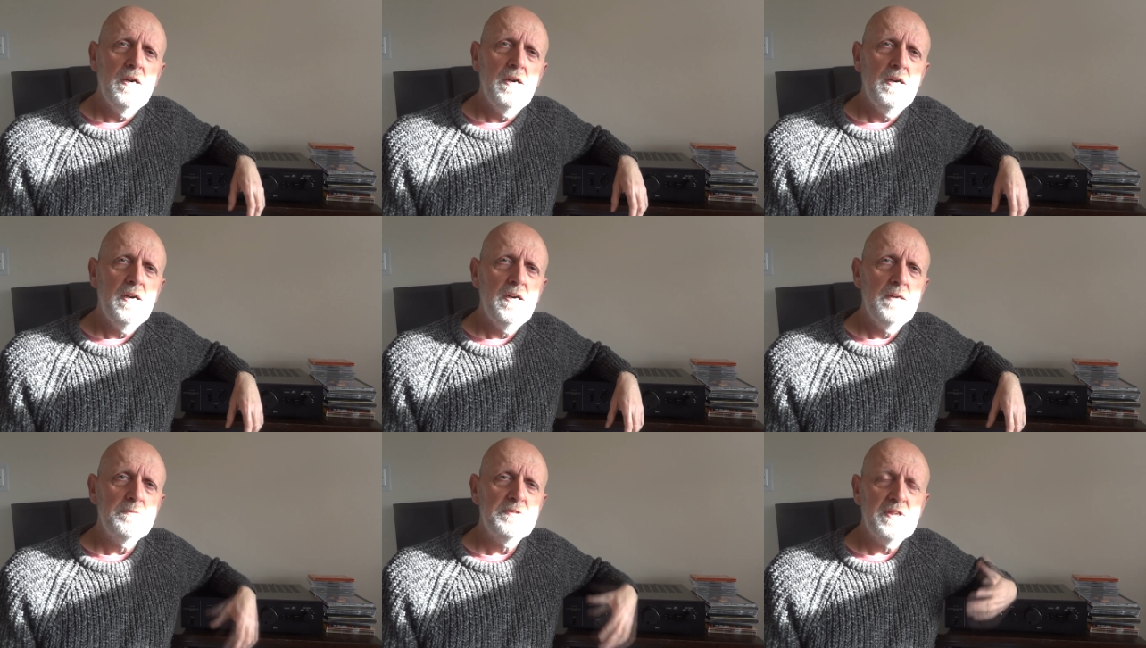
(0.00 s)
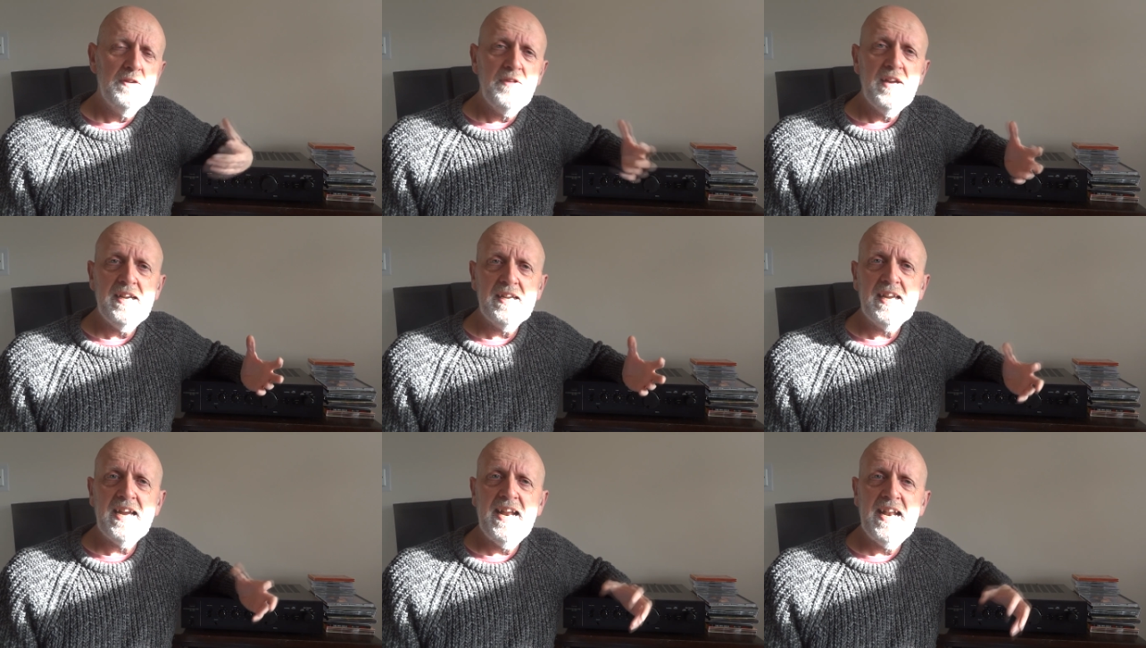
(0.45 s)
Uh, so
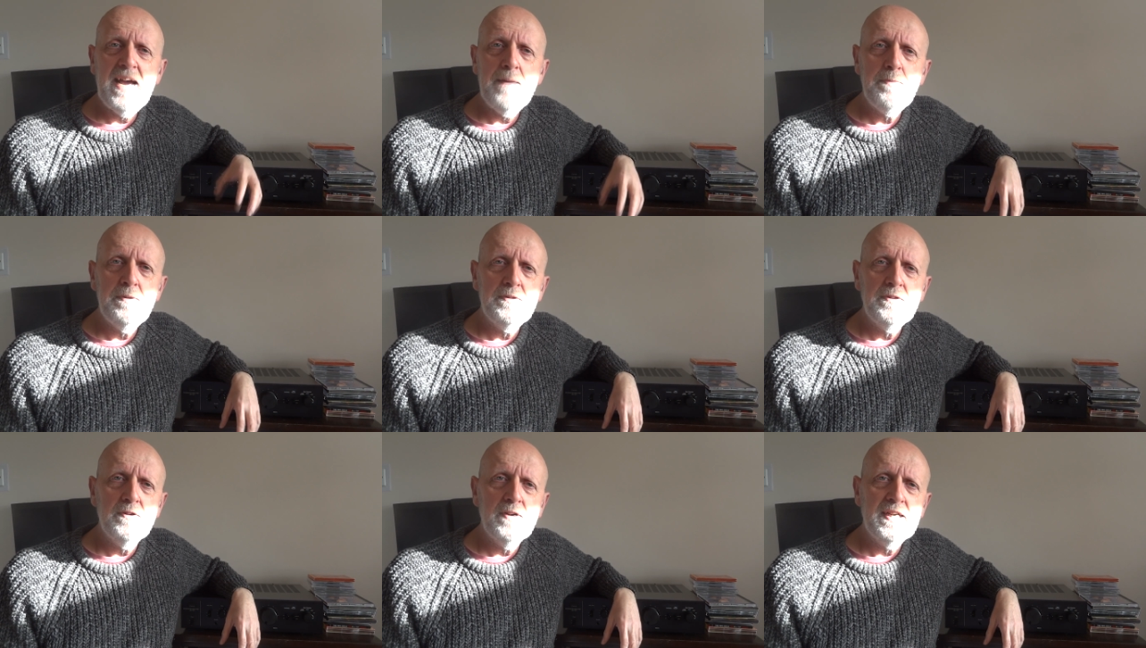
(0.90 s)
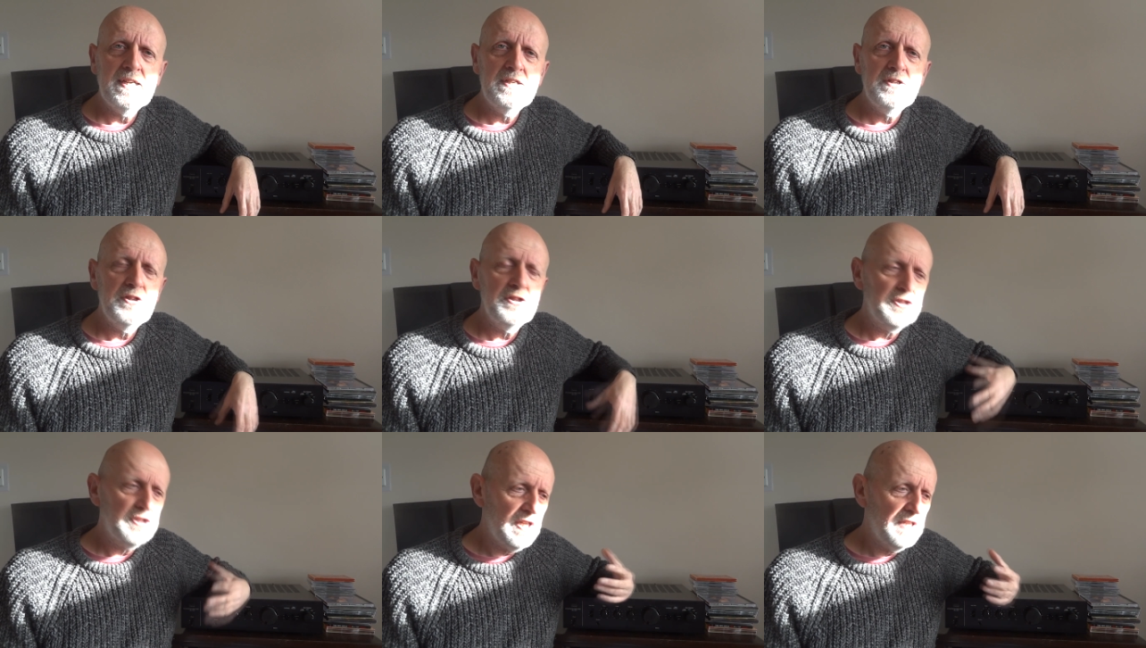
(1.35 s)
that can happen. Like you
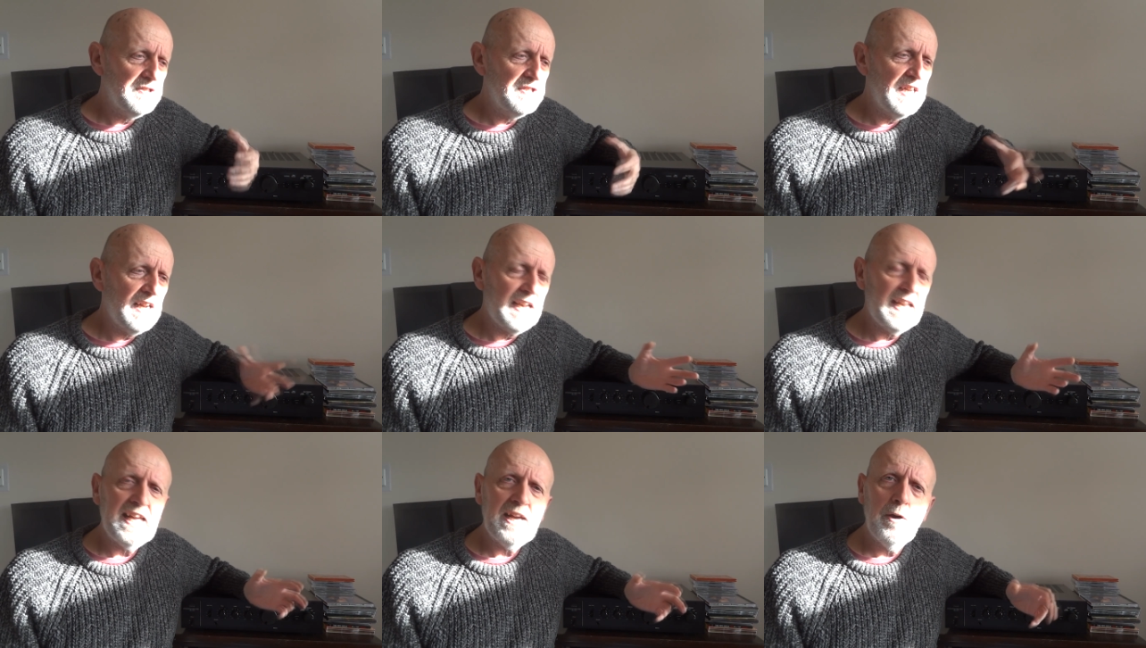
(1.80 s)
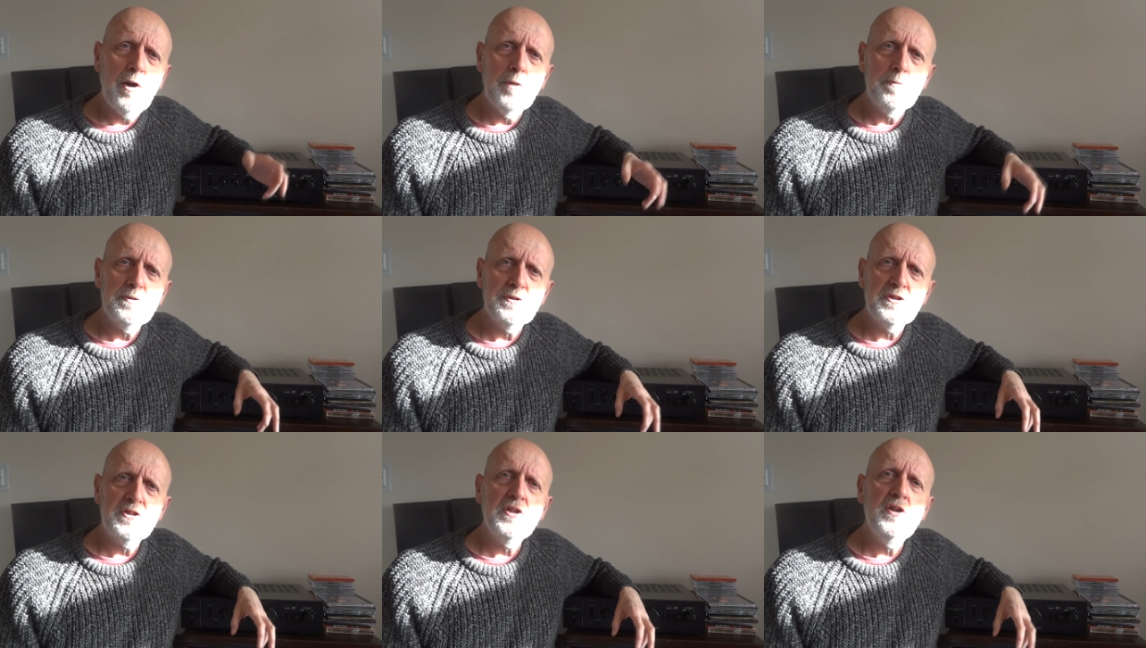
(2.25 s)
can just go suddenly go
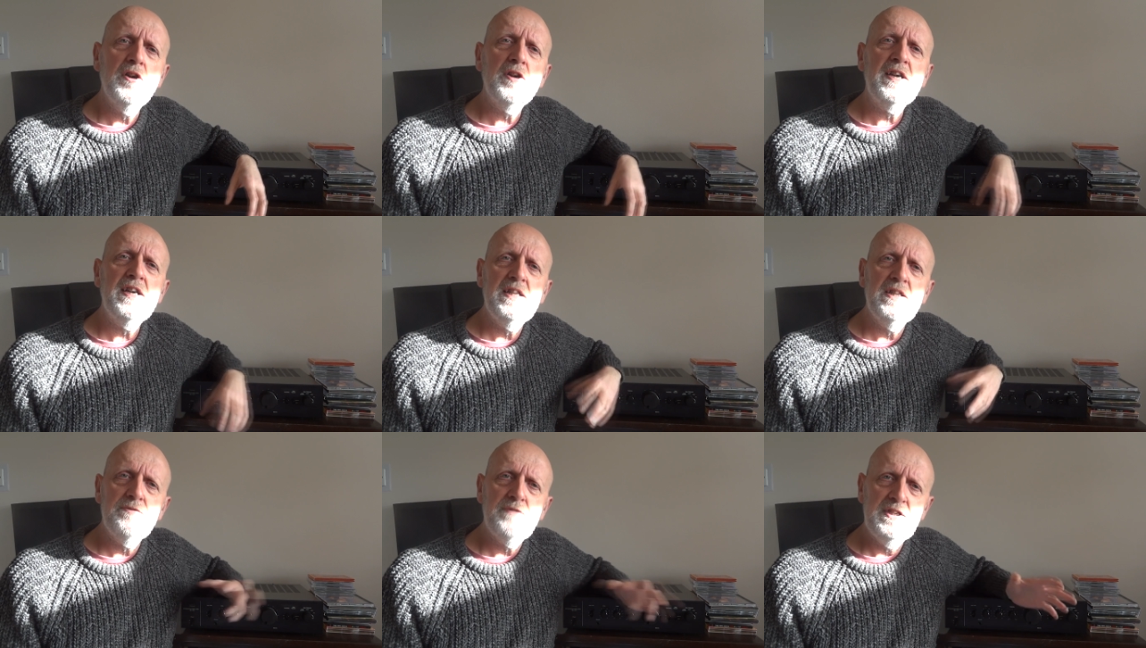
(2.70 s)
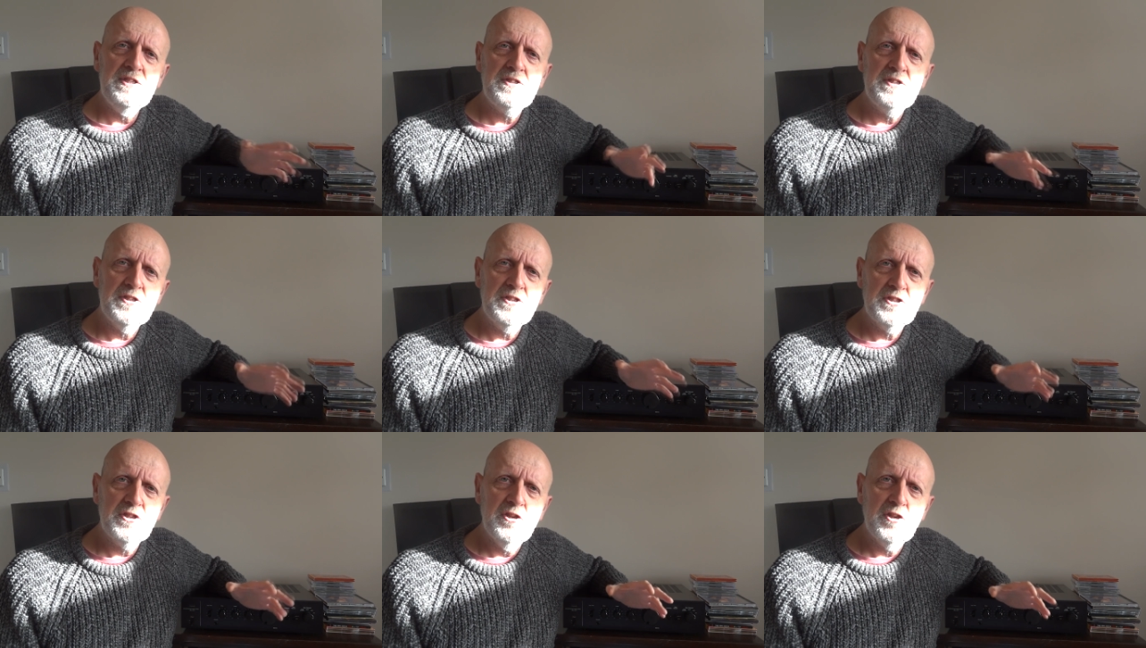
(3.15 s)
open circuit, and the
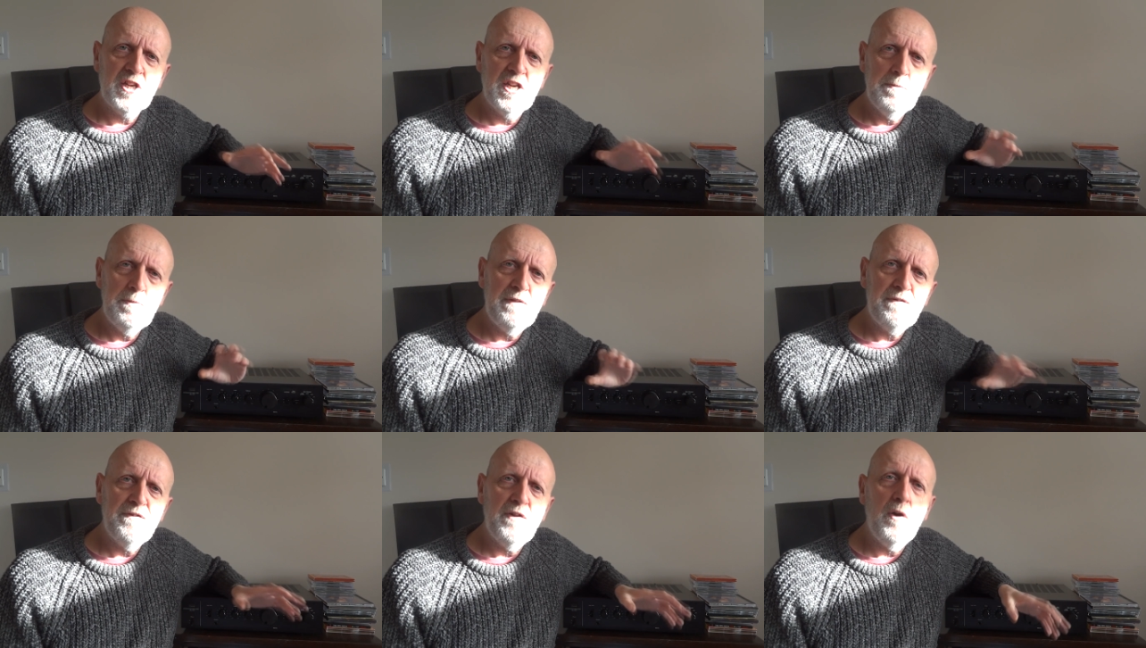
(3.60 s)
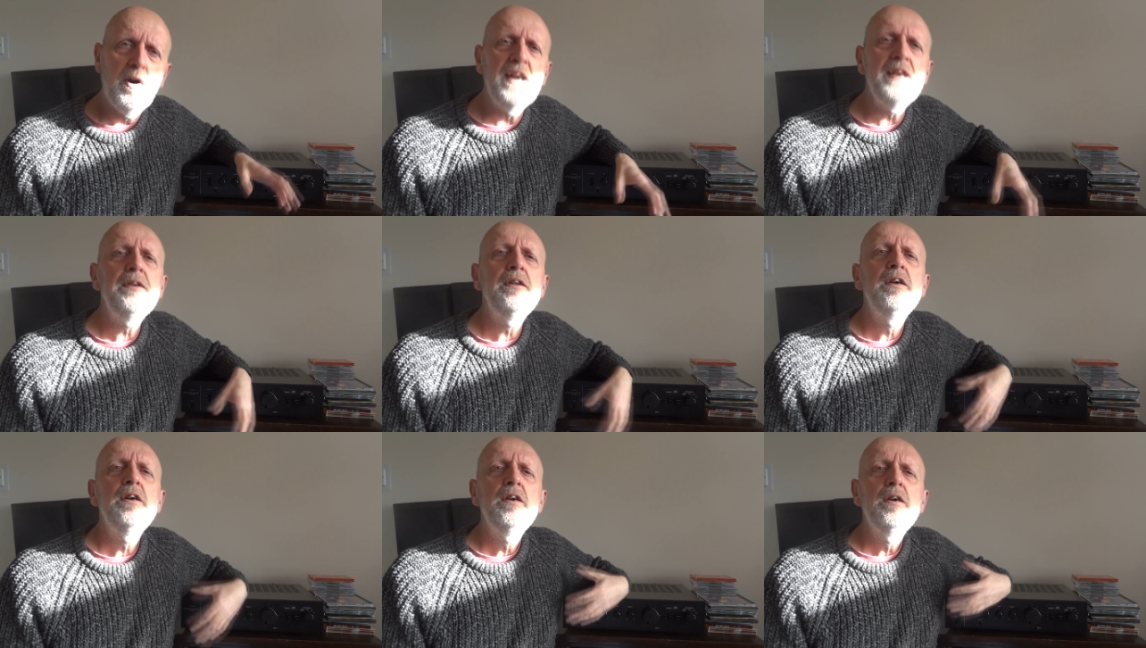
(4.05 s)
rest of the circuit be
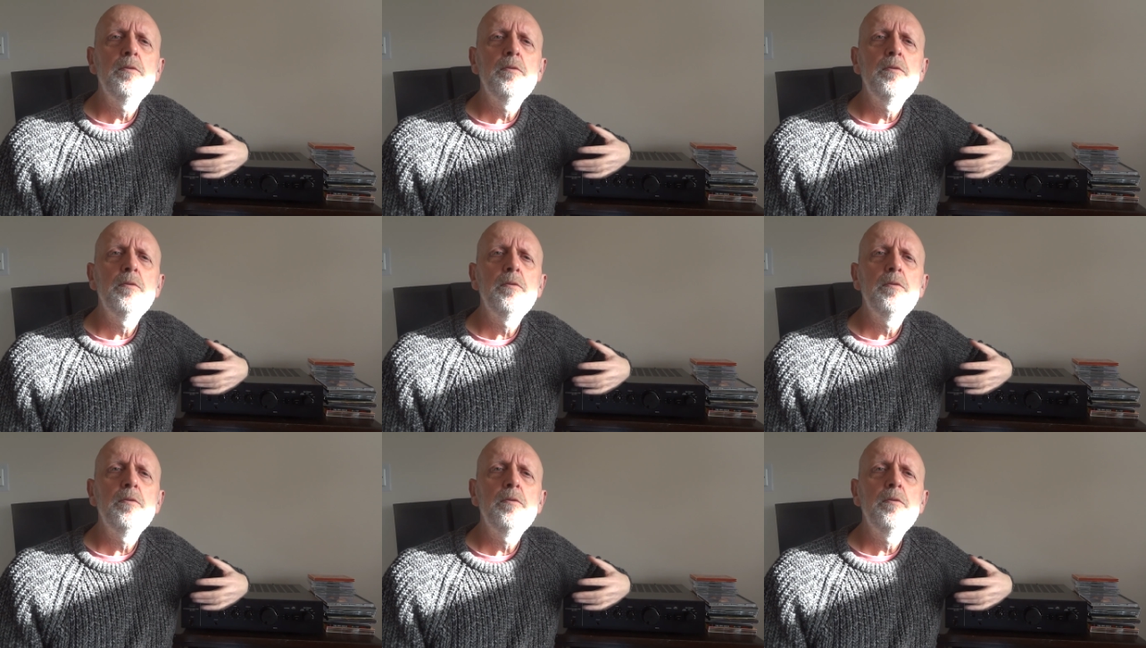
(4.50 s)
fine